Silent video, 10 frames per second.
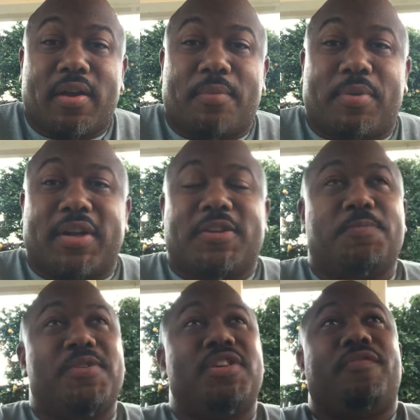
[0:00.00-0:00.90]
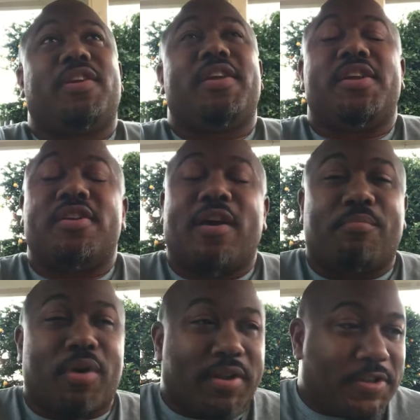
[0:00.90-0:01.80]
but specifically the young
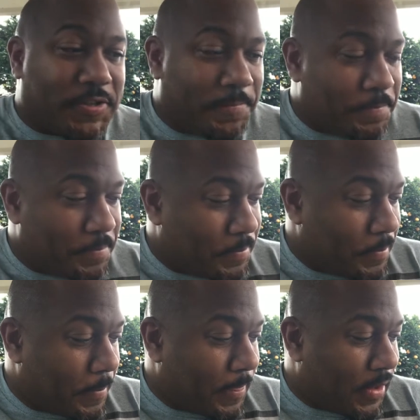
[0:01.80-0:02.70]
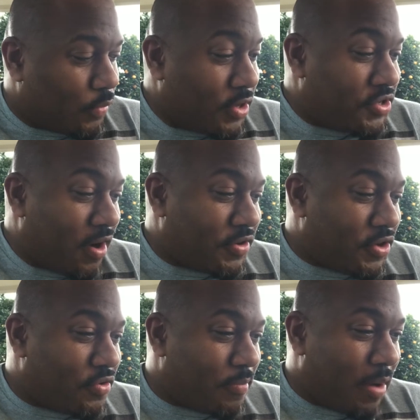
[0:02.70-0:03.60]
brothers. I want to talk to
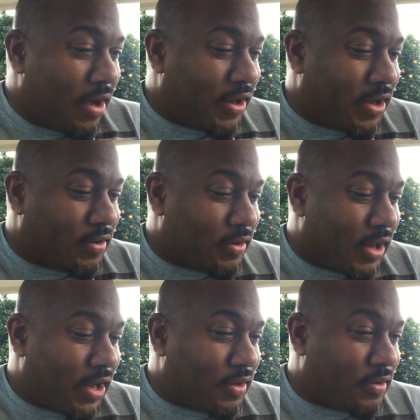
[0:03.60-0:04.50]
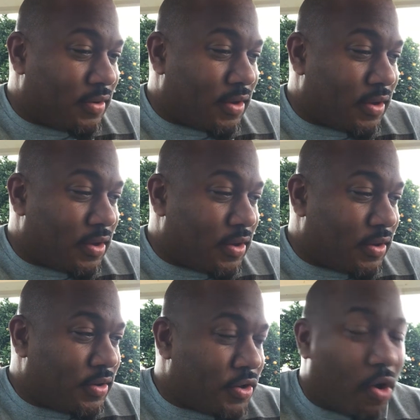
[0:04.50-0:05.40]
you about, and
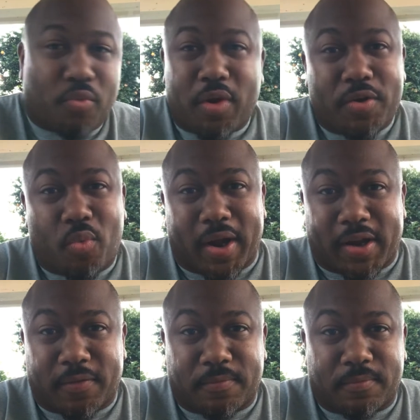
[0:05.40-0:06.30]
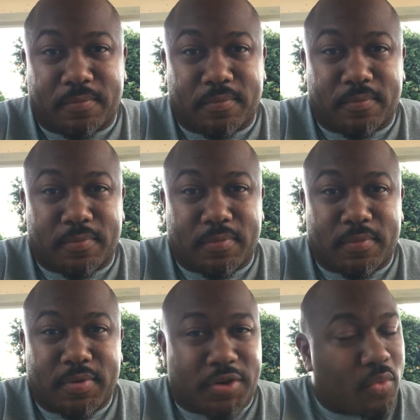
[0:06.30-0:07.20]
don't run away.
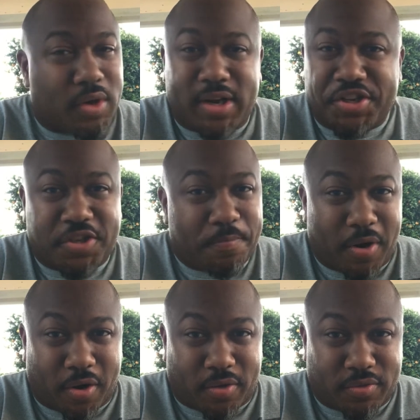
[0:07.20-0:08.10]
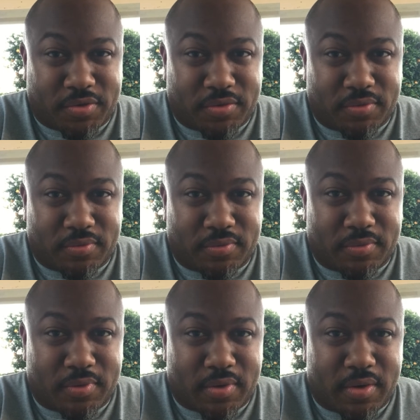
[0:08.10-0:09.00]
Don't clench your pearls.
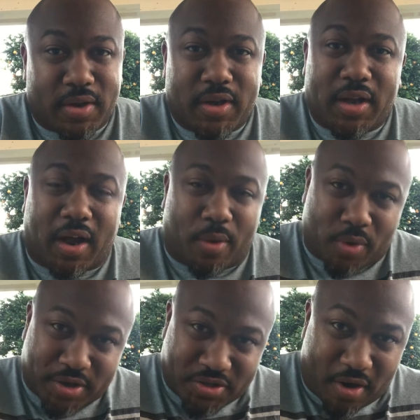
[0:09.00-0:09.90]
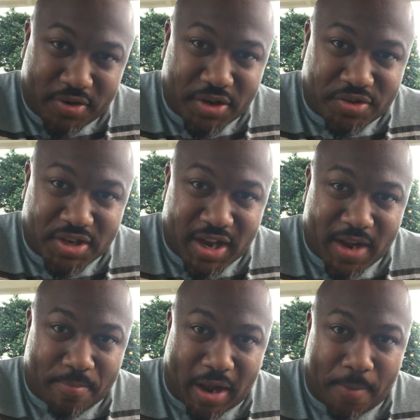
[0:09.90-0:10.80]
I want to talk to you today
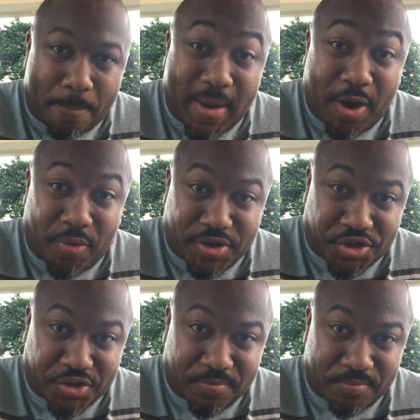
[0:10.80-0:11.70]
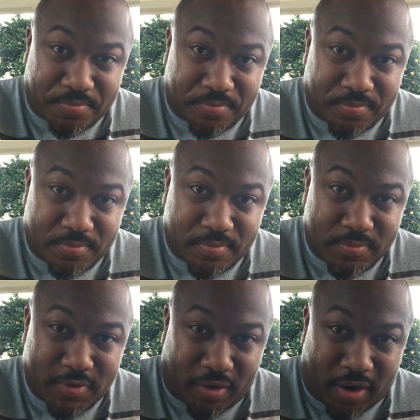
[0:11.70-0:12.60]
about marriage,
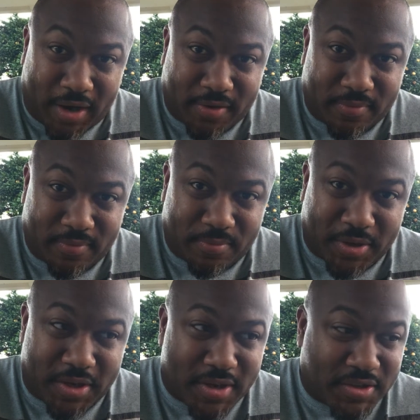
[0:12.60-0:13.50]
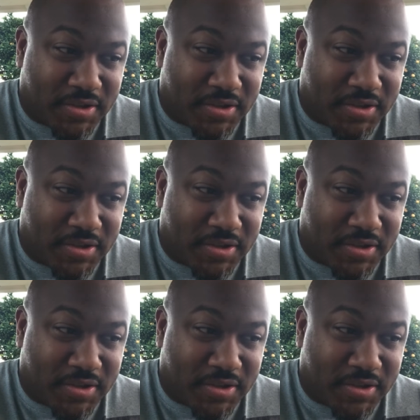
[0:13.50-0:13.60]
all right? Because